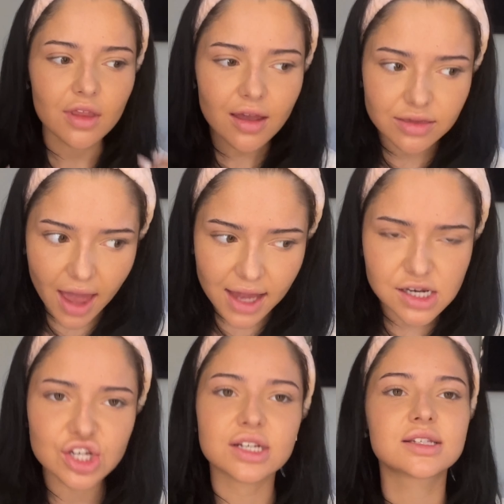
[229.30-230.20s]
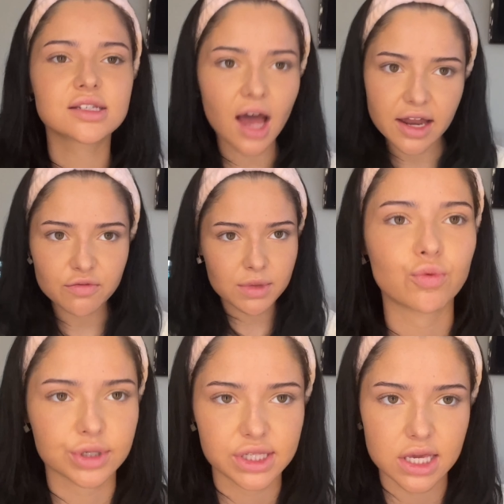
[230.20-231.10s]
the energy inside of me
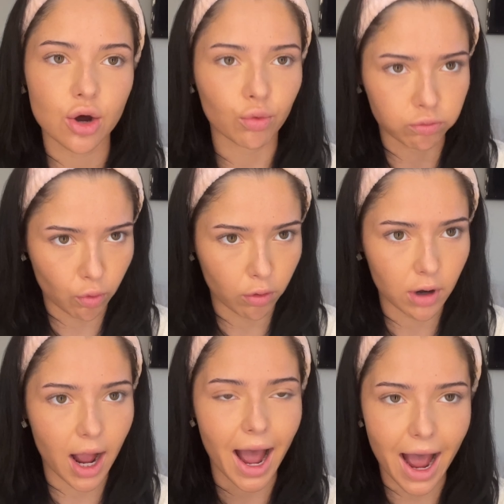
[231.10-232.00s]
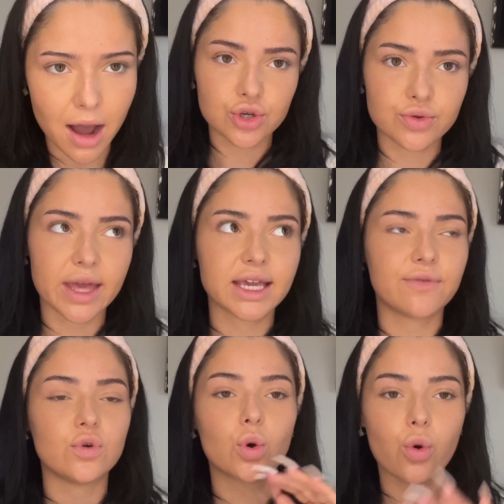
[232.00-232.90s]
was the Aurora app. They
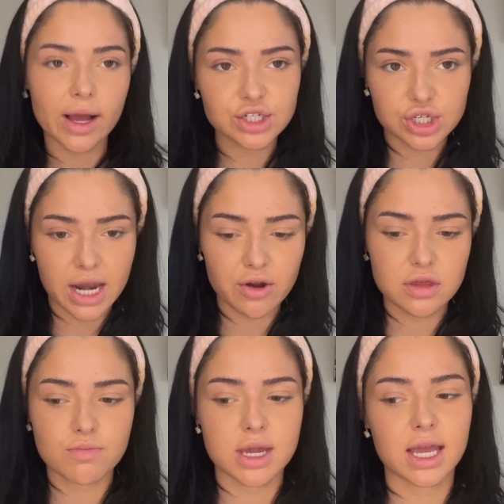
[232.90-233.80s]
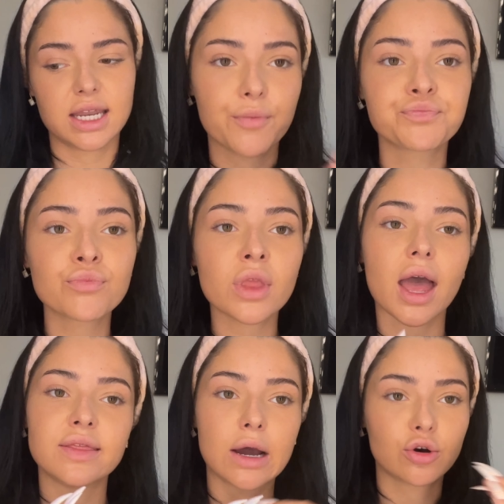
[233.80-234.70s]
give you a questionnaire at the beginning
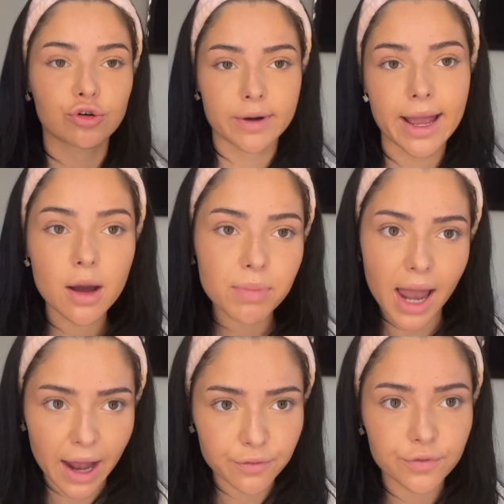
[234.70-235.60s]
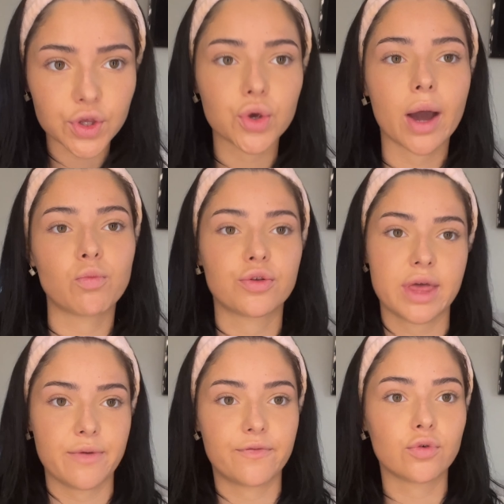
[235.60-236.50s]
and they'll create a plan for you and what
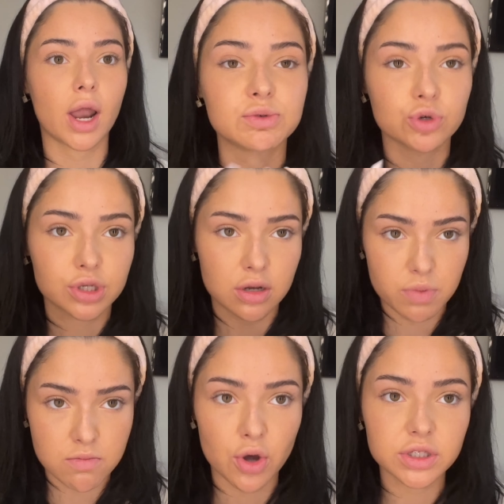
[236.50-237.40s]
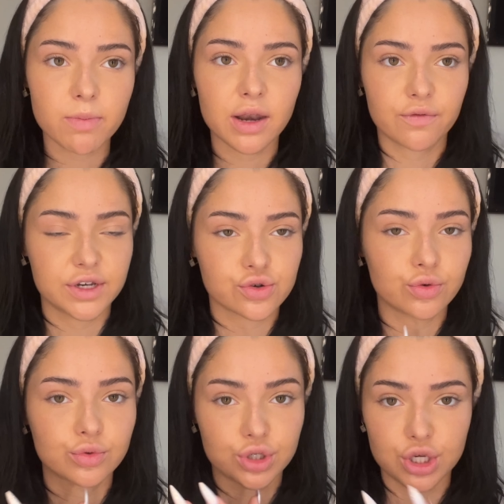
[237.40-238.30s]
they feel like what's going to be most
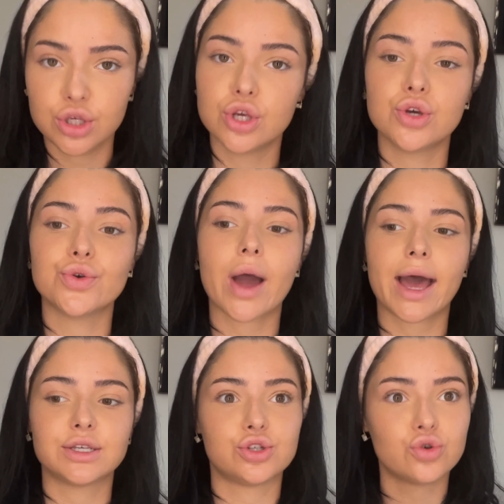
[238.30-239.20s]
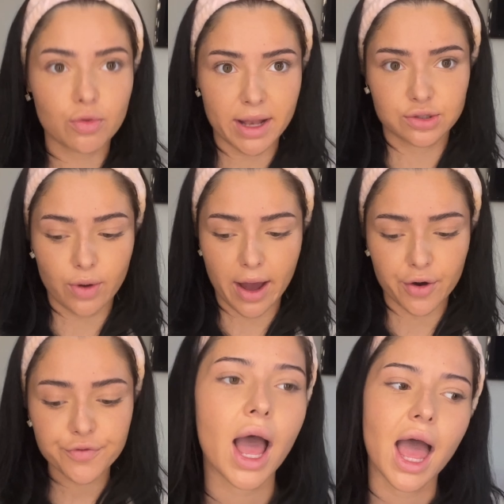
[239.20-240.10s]
beneficial to you and your mental
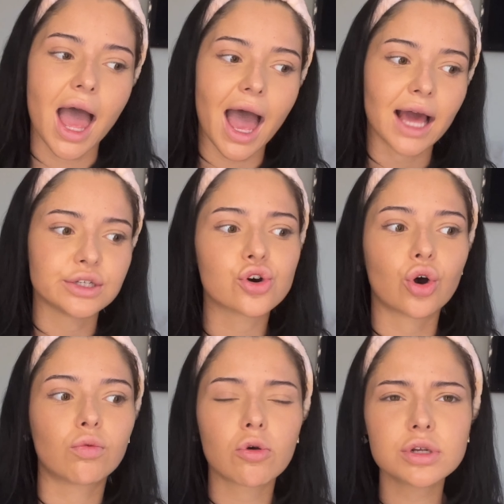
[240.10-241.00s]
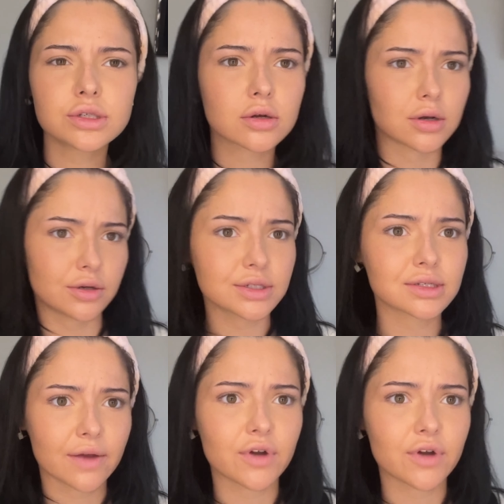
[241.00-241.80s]
health. And Aurora's the closest I've come